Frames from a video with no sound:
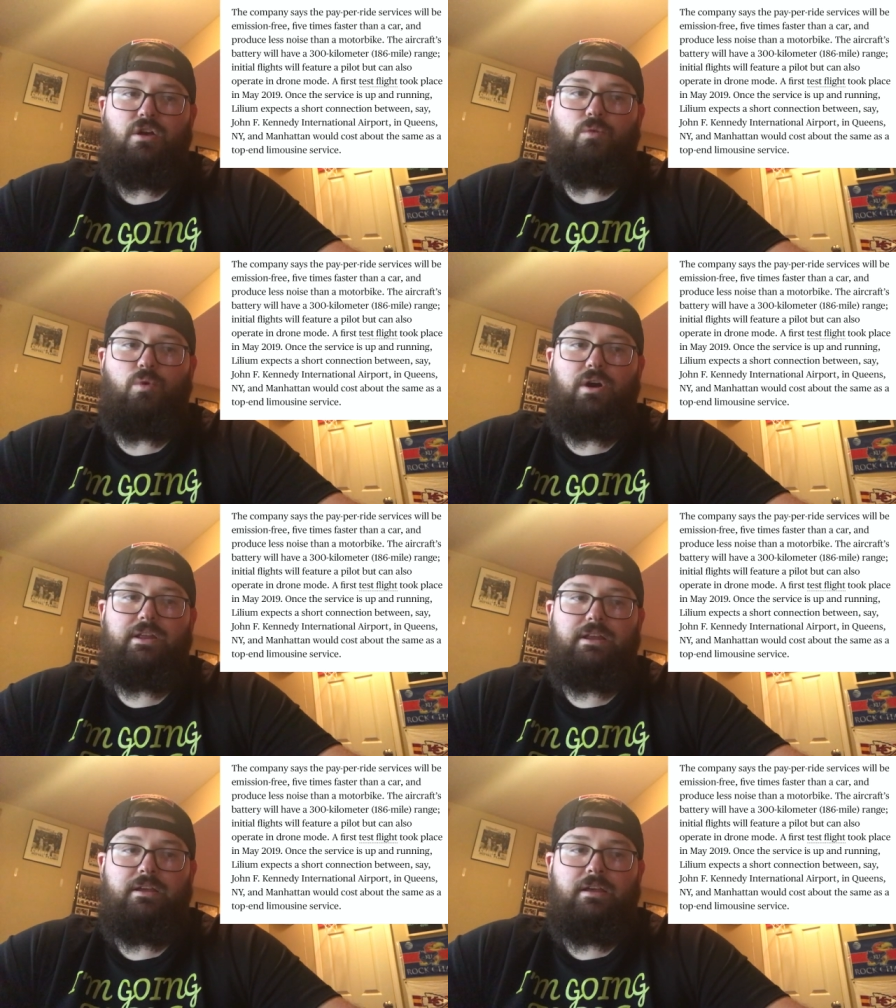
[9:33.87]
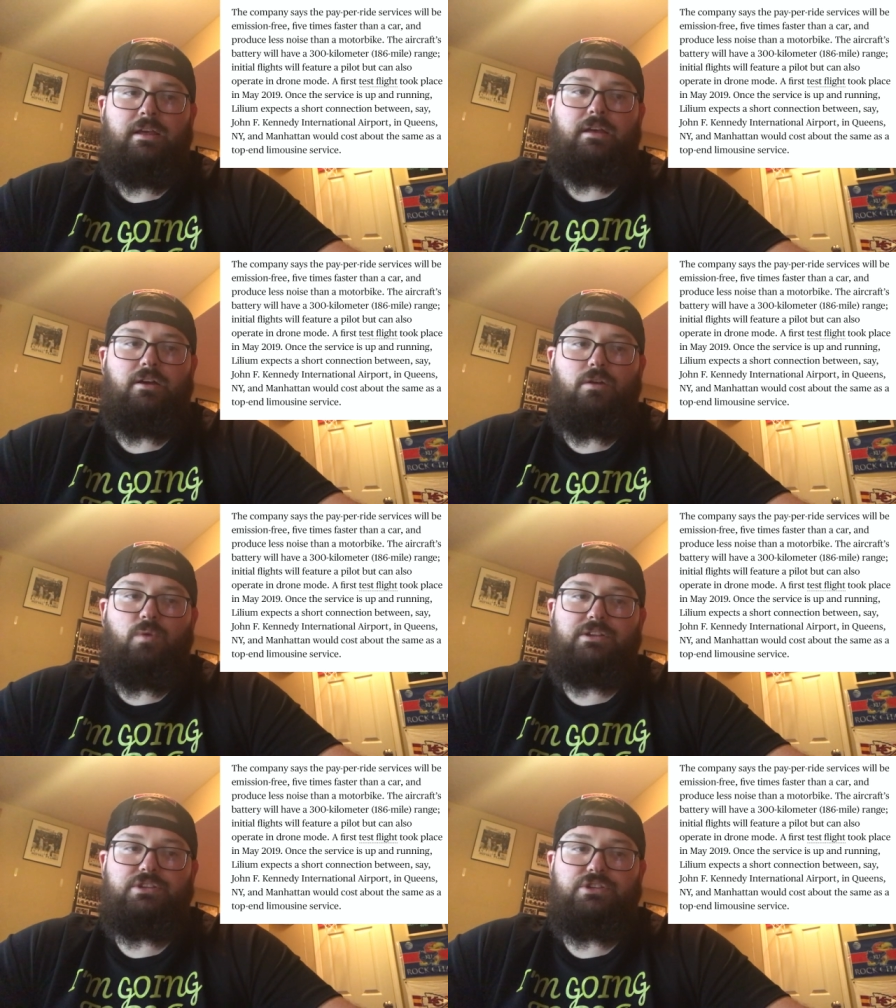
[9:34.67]
Once
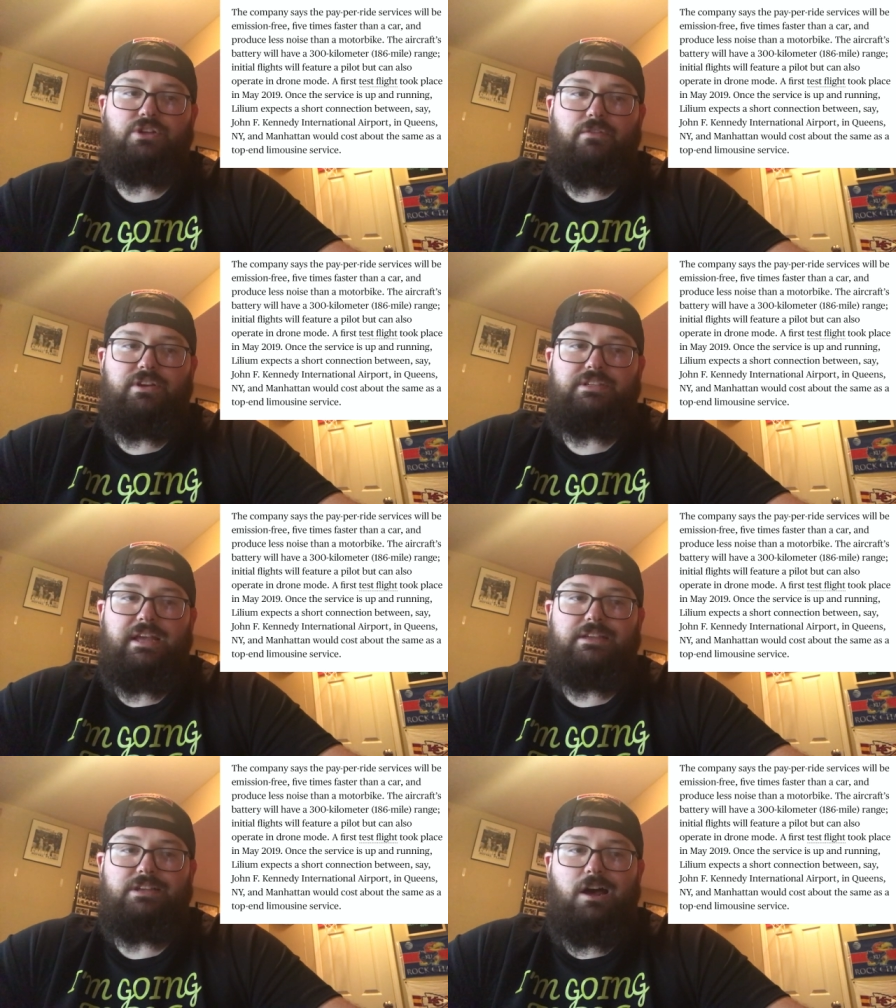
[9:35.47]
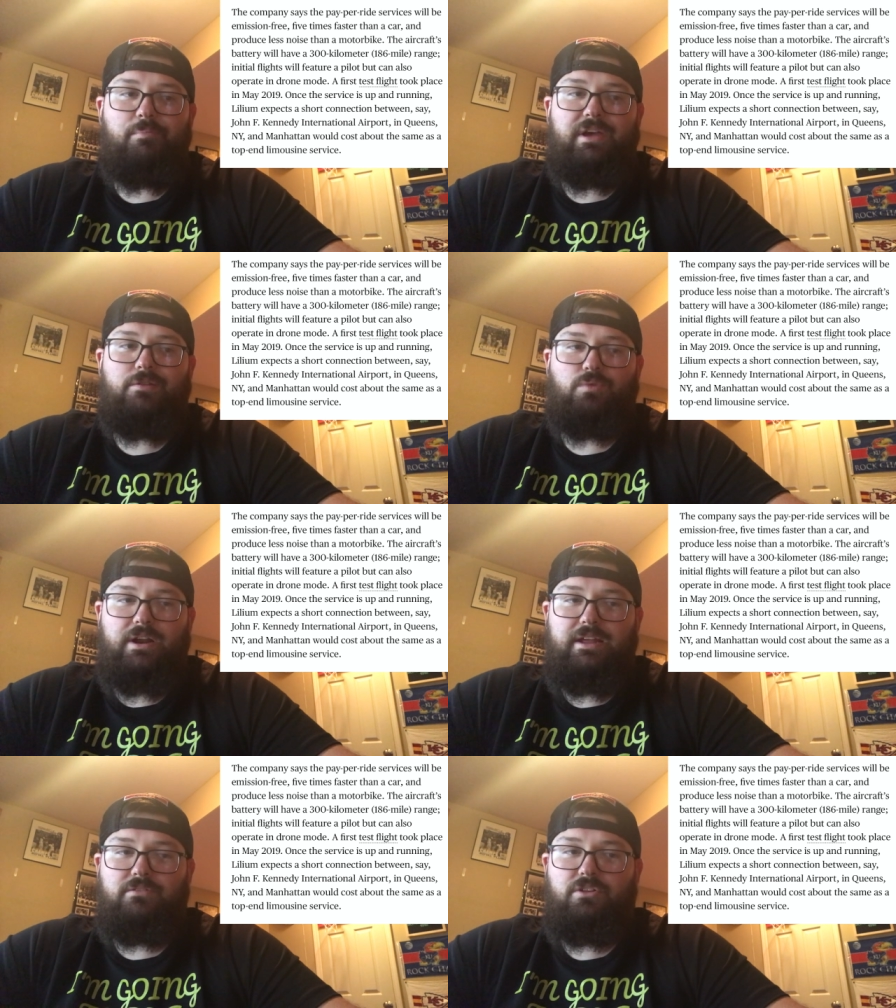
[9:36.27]
the service is up and
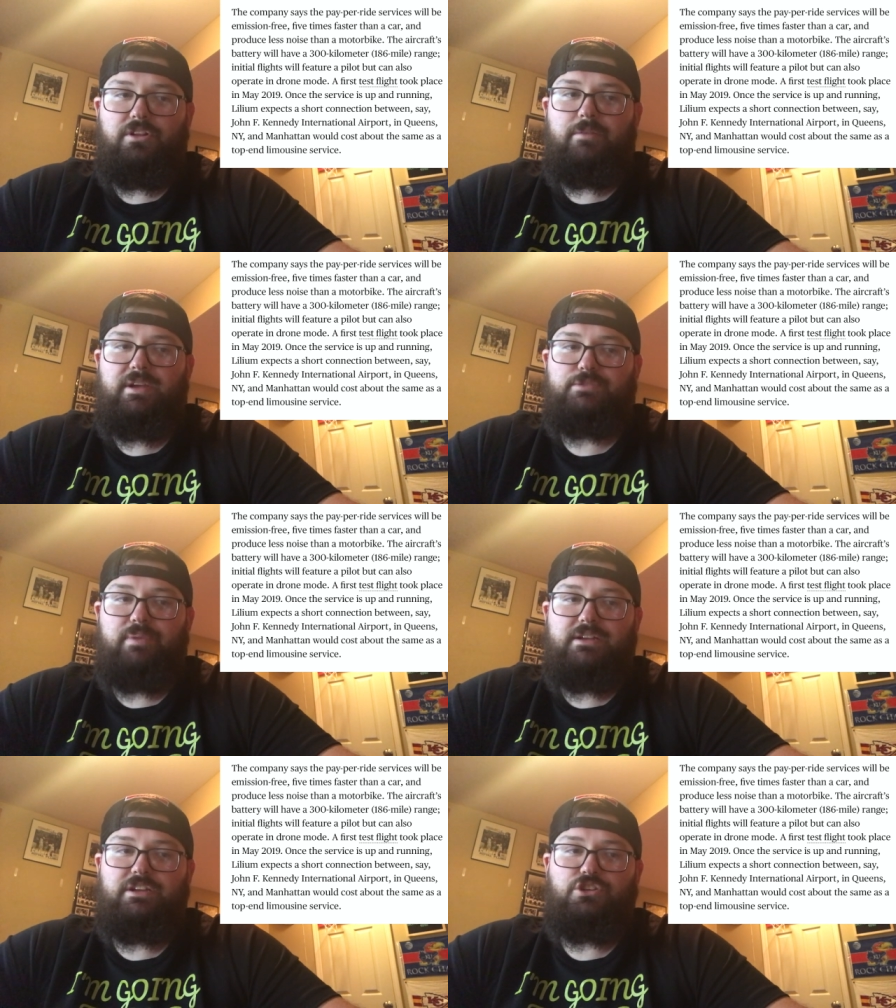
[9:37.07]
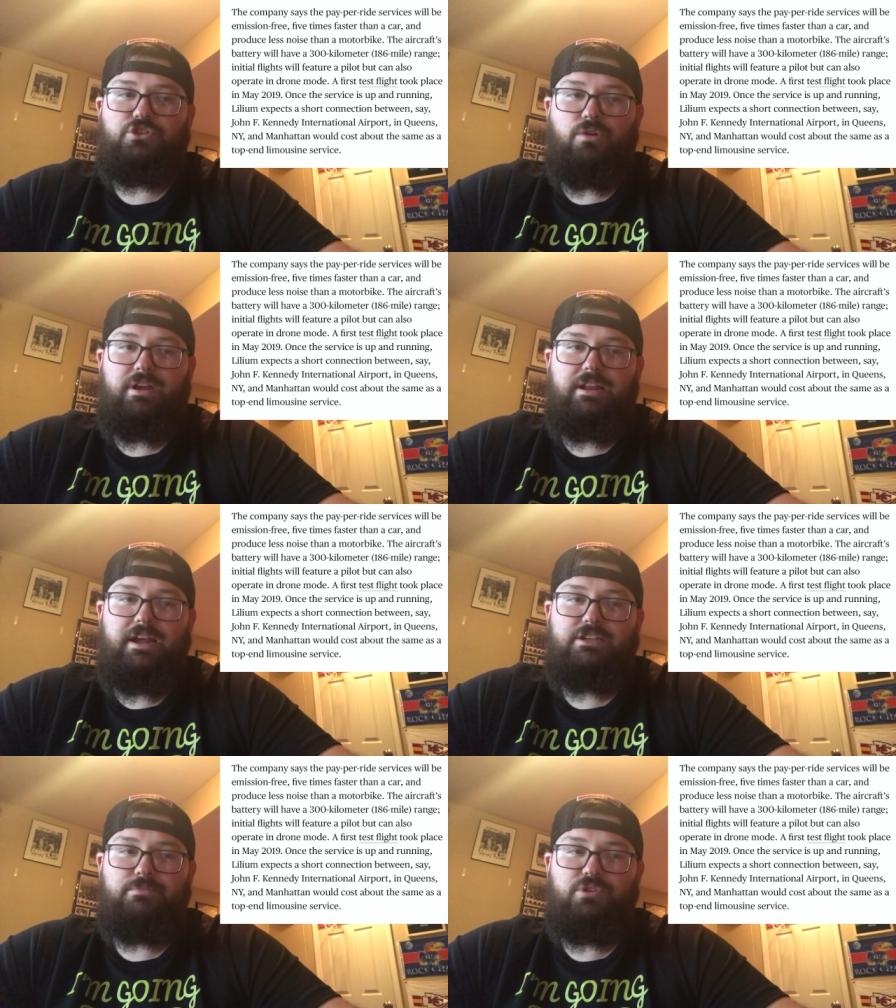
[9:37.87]
running, Lilium expects a short
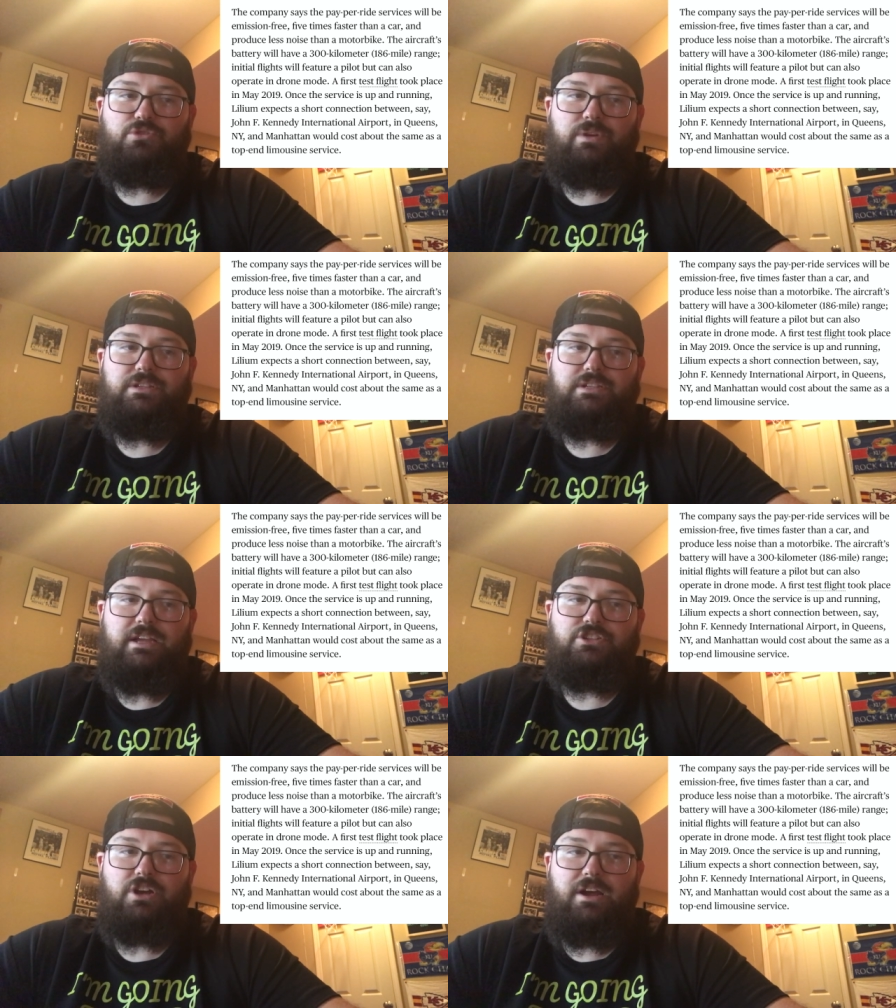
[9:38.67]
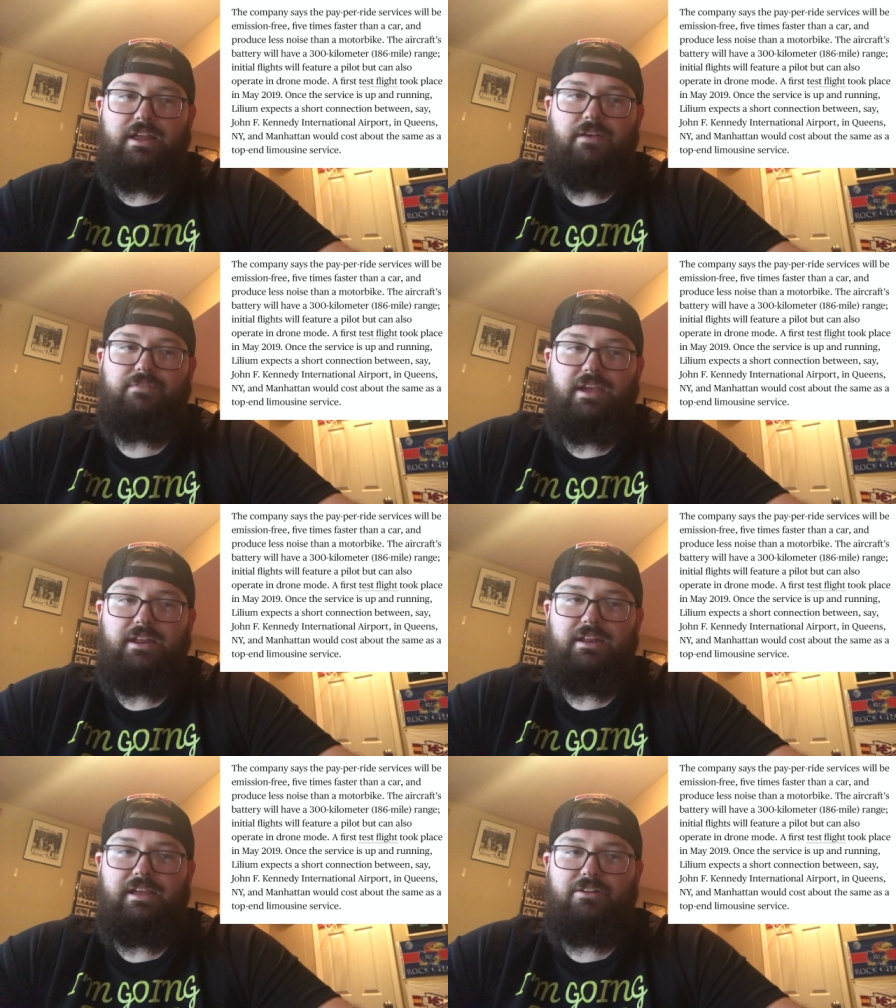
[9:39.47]
connection between, say, John F.
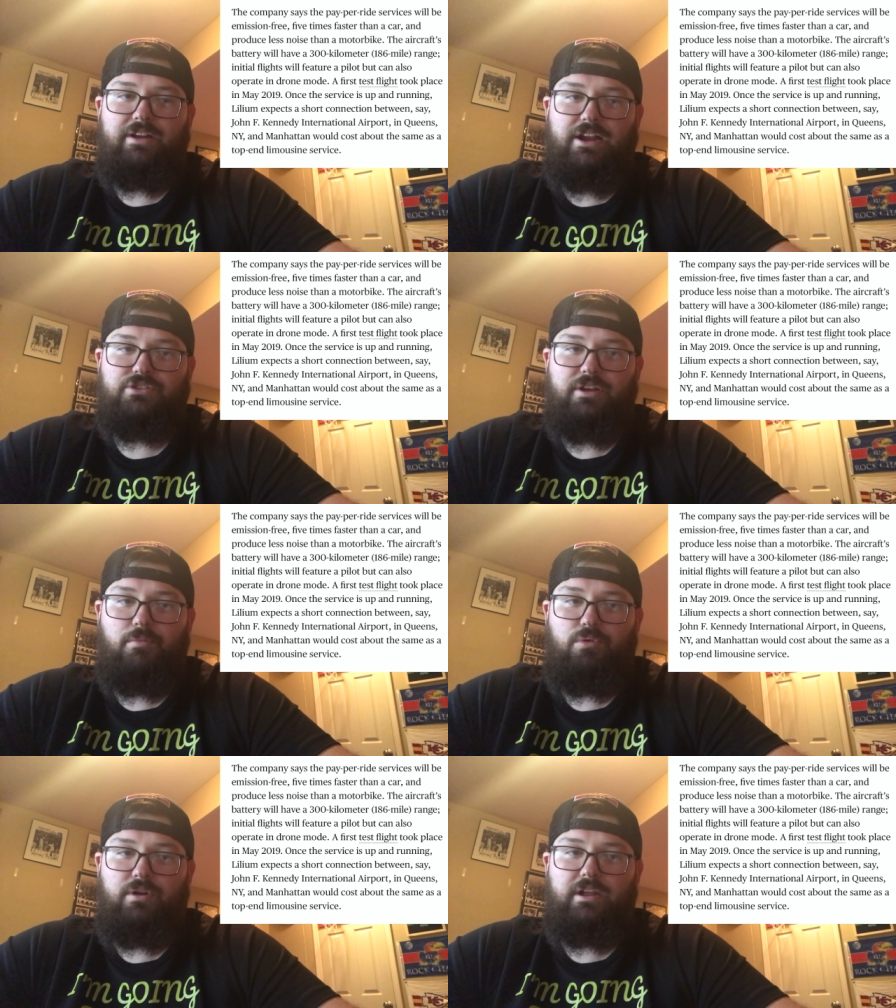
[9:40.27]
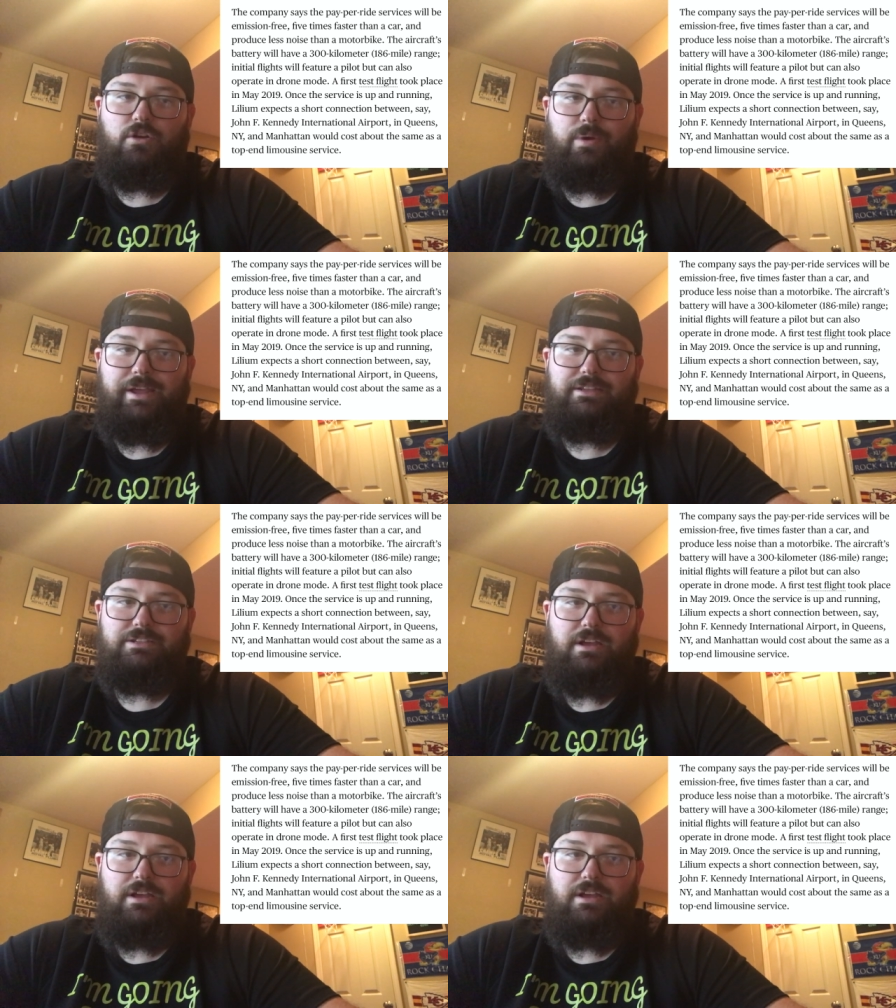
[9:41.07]
Kennedy International Airport in Queens,